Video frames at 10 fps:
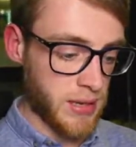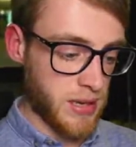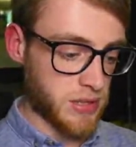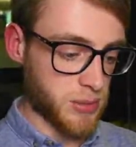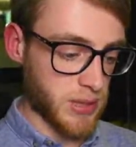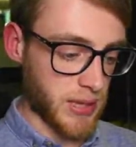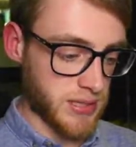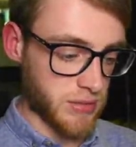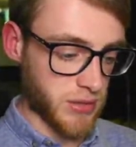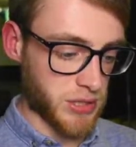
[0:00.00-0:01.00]
some classic
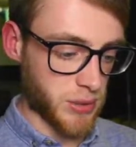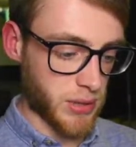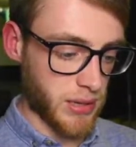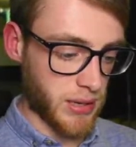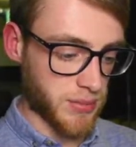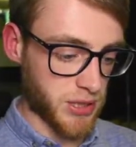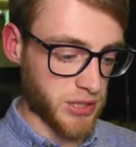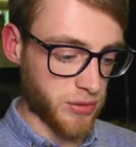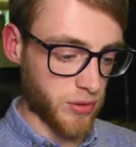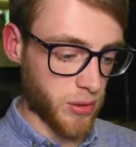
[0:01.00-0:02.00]
ritual cards, Magic
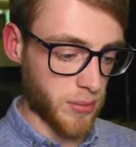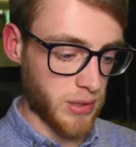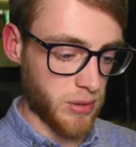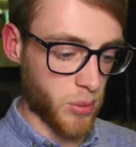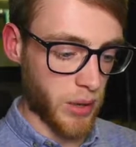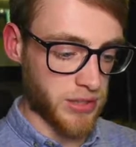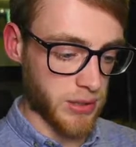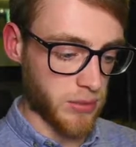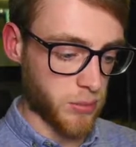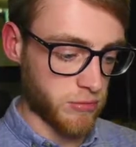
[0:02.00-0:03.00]
Formula, White
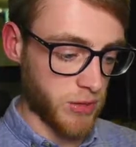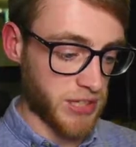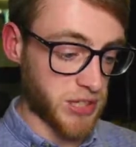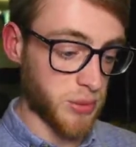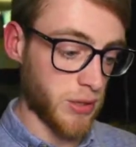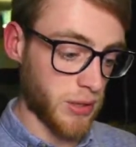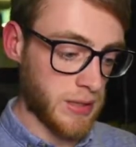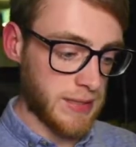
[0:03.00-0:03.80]
Dragon Ritual,